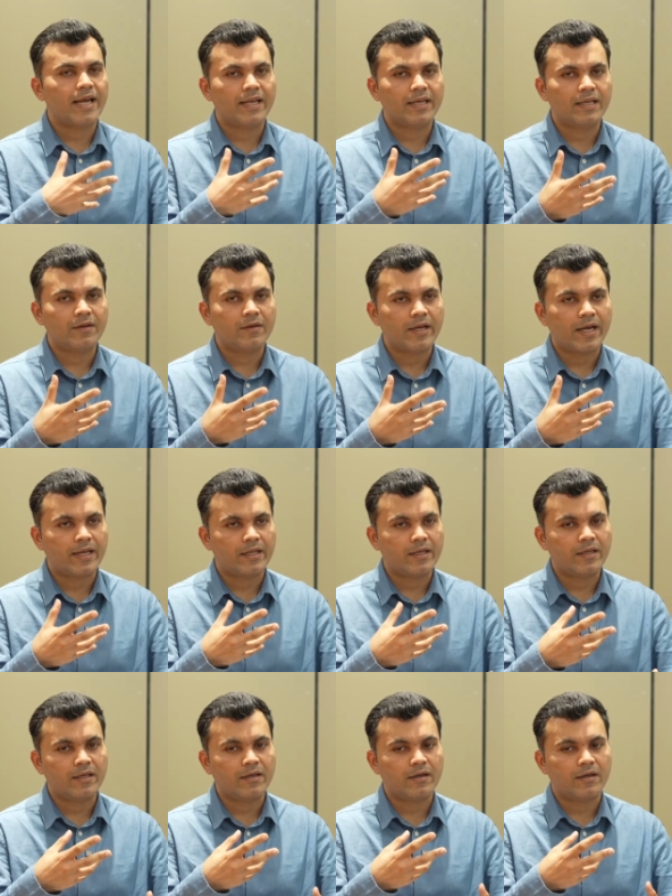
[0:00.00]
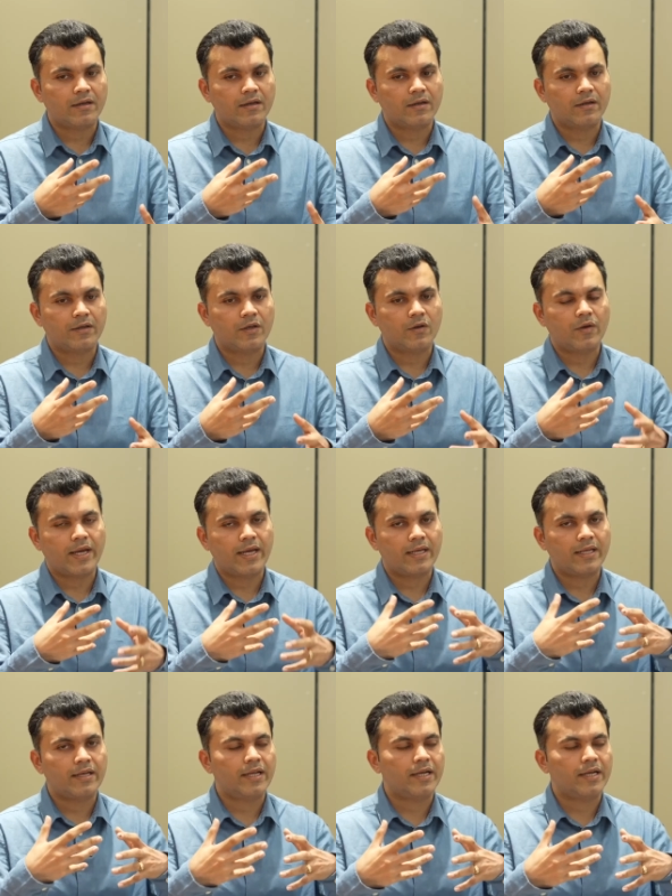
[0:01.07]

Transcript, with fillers: any any uh, you know any